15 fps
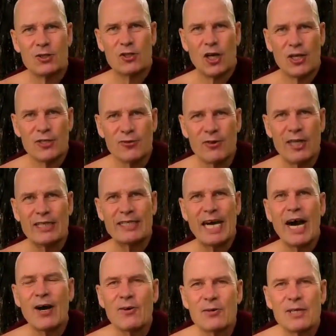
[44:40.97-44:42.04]
thundering
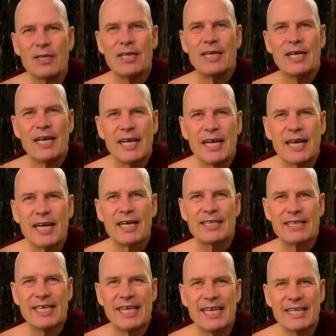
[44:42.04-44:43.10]
down
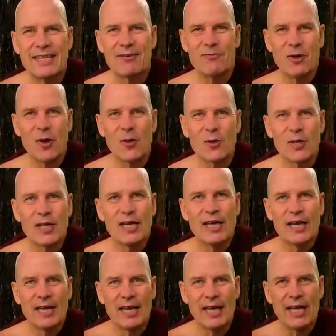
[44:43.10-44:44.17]
the road
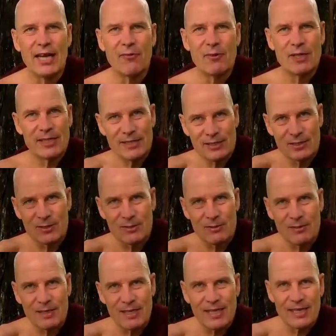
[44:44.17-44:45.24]

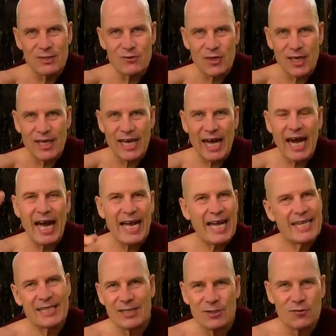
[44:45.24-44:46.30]
with trunk high
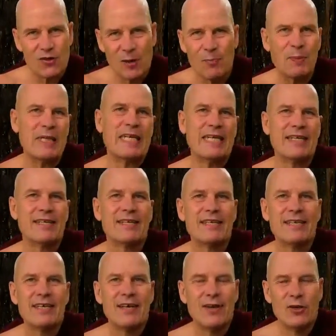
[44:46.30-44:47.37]
and trumpeting,
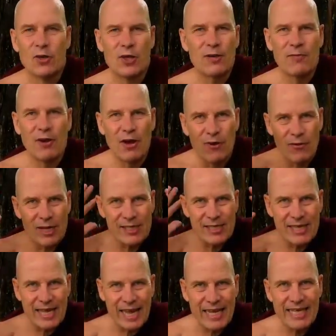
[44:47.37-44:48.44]
looking very
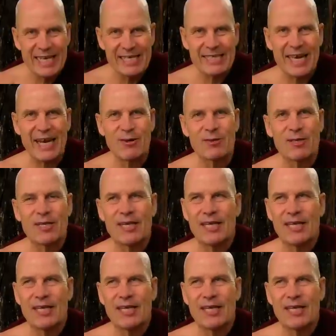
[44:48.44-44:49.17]
aggressively, ears out.